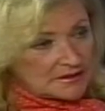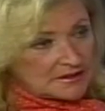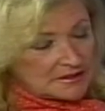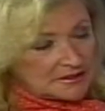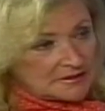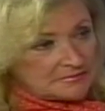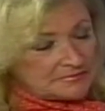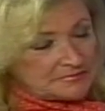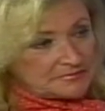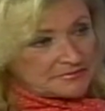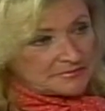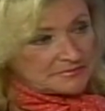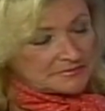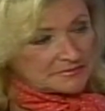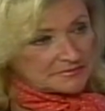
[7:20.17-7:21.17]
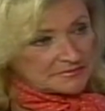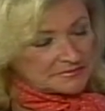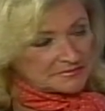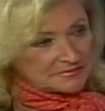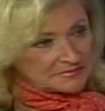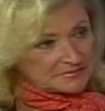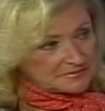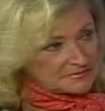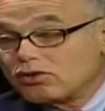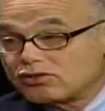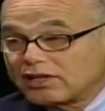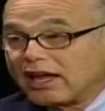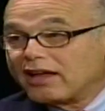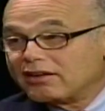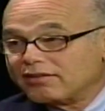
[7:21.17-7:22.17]
Well, collaborative law arose
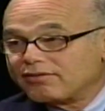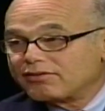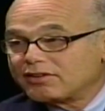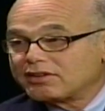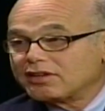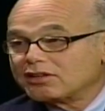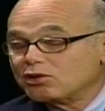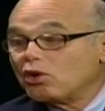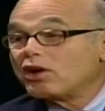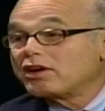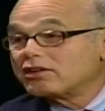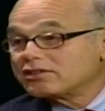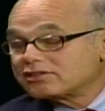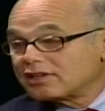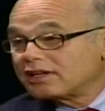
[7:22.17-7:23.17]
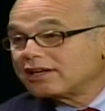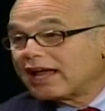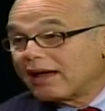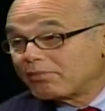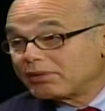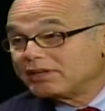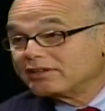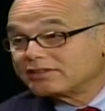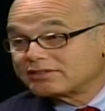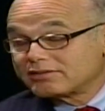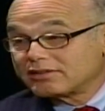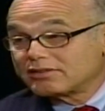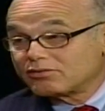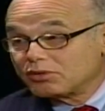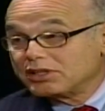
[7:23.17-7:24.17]
out of lawyers' unhappiness,
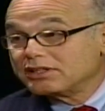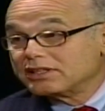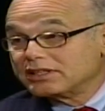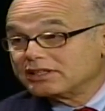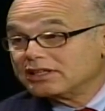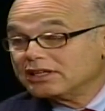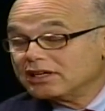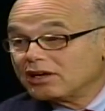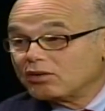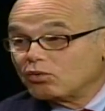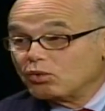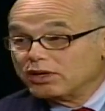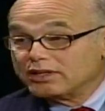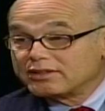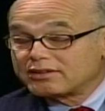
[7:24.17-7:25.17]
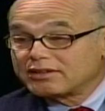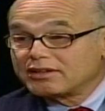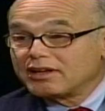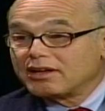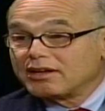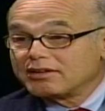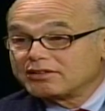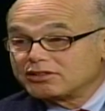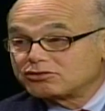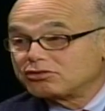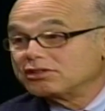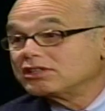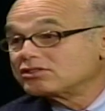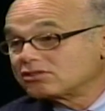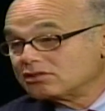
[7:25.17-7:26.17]
really, with the
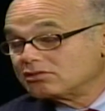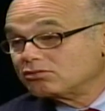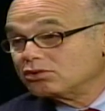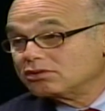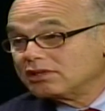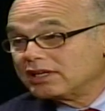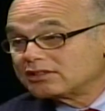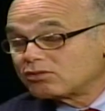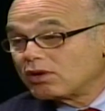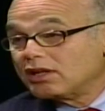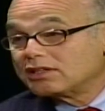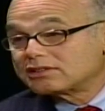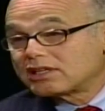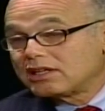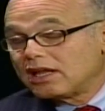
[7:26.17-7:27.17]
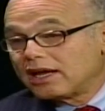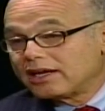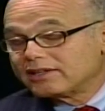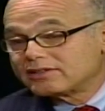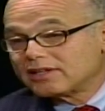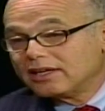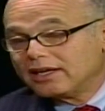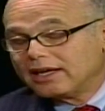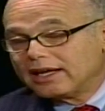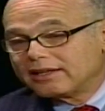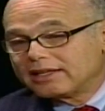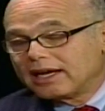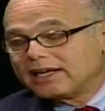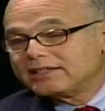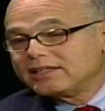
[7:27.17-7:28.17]
traditional route as well as clients.
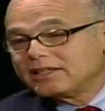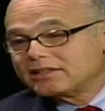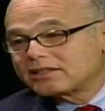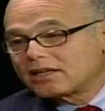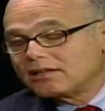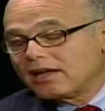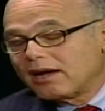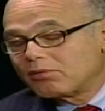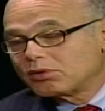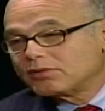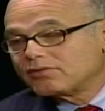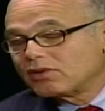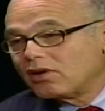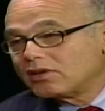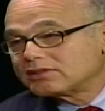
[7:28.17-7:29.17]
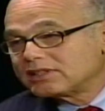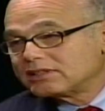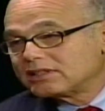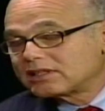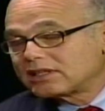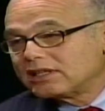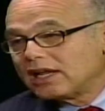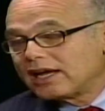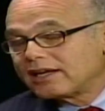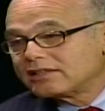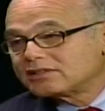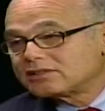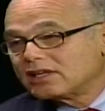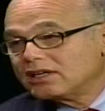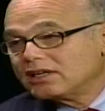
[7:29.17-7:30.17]
The idea in collaborative law is that the
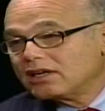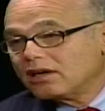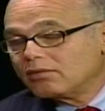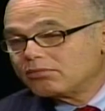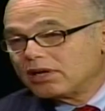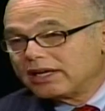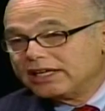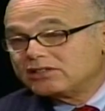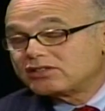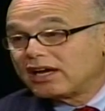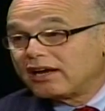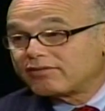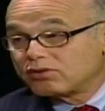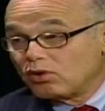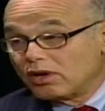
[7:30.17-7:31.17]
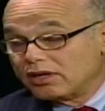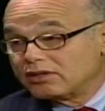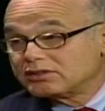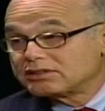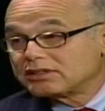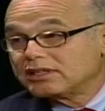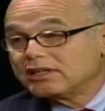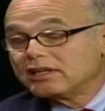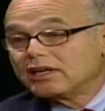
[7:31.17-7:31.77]
clients each have lawyers.